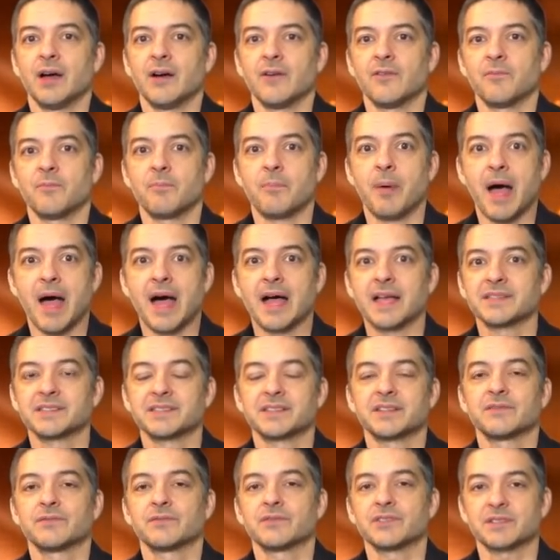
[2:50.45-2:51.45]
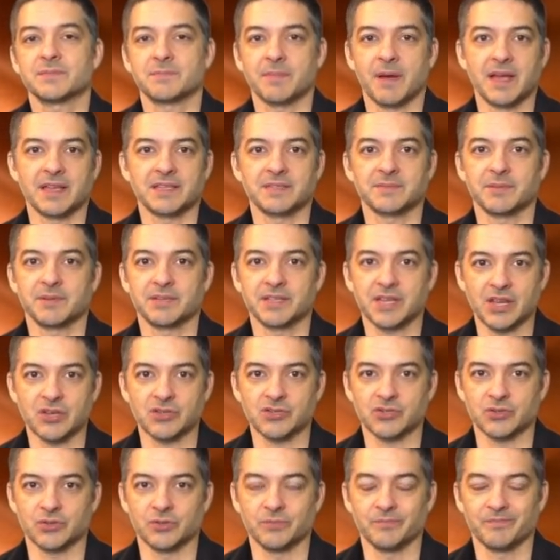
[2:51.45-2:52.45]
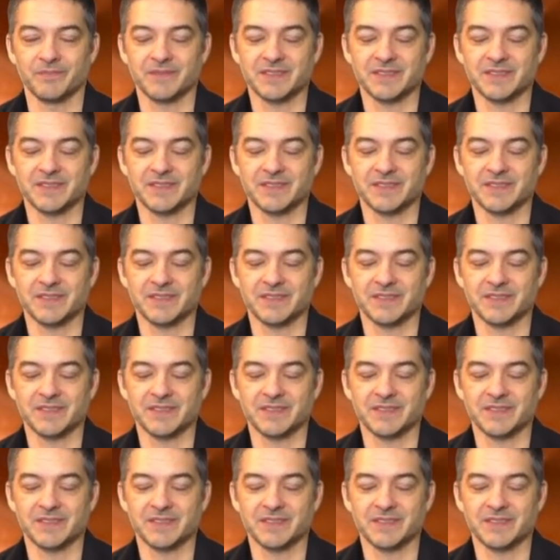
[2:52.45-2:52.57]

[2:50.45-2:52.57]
of positive response potential.